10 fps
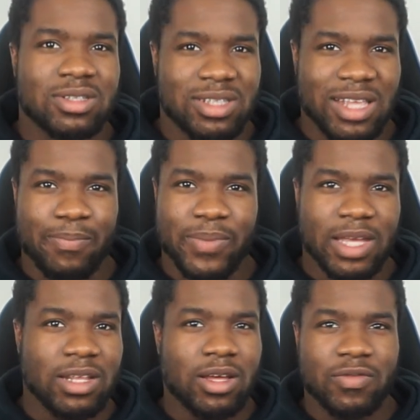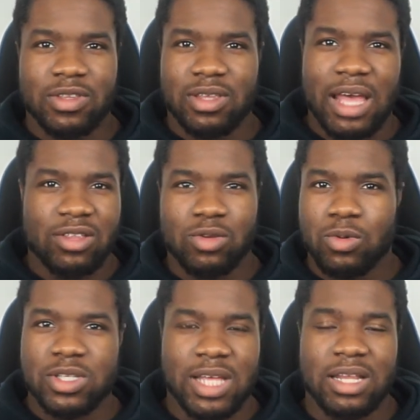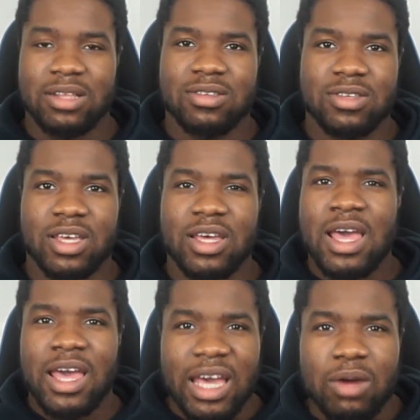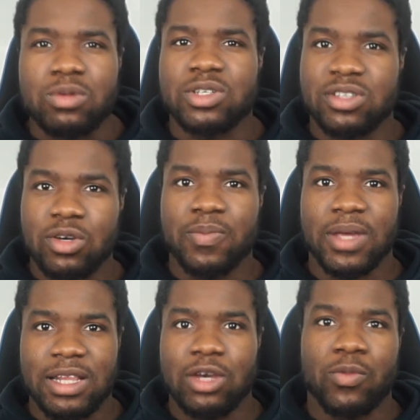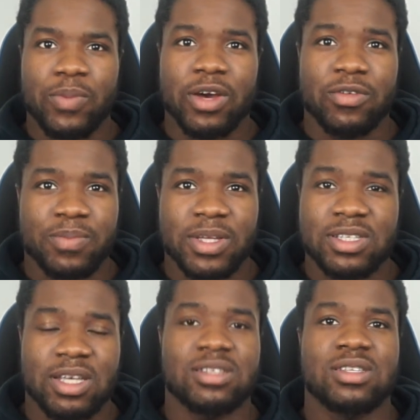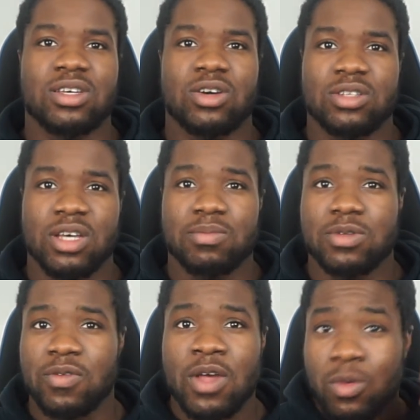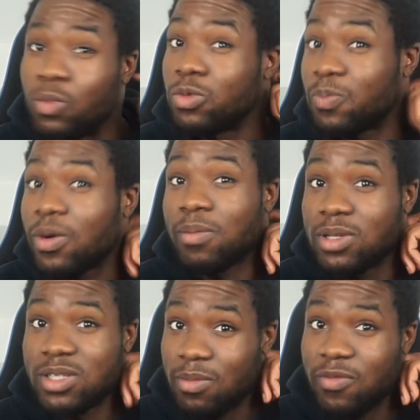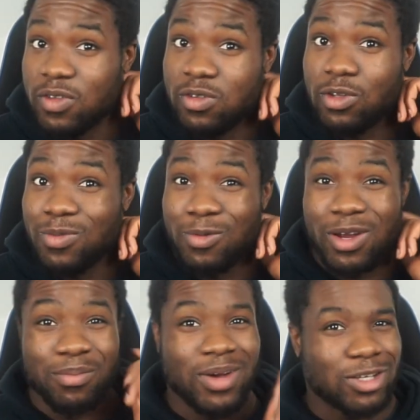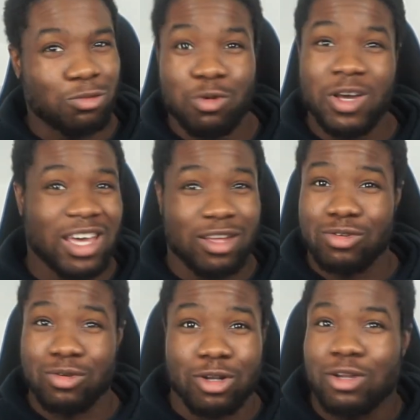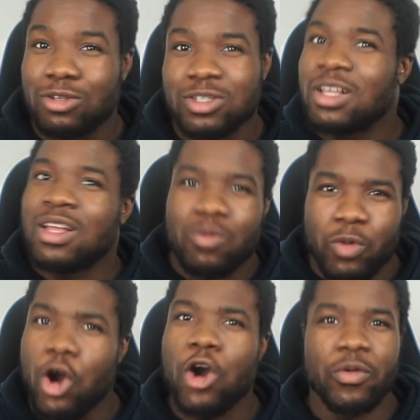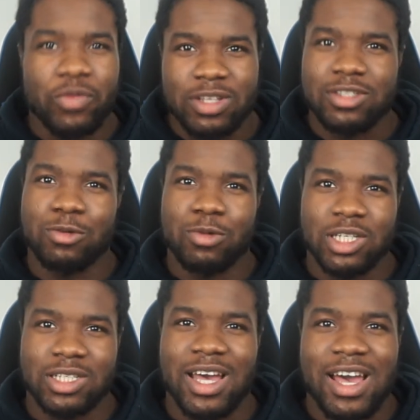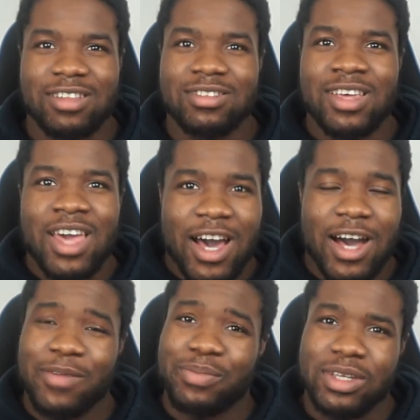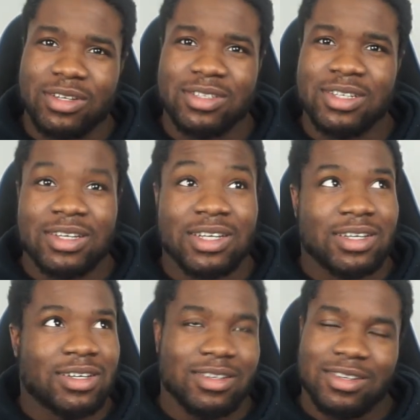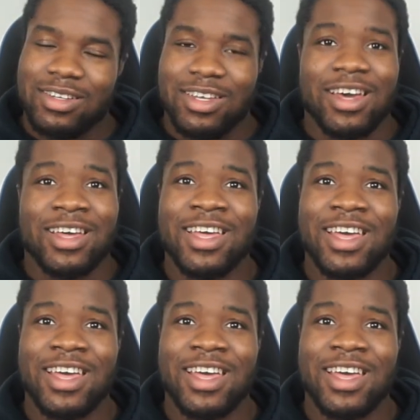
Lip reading: the beginning of towards the end of this year, it will still be a little bit of PTSD on terms of, we'll probably, some of us still be wearing masks, we won't get in too close, we'll hopefully still washing our hands, because yeah,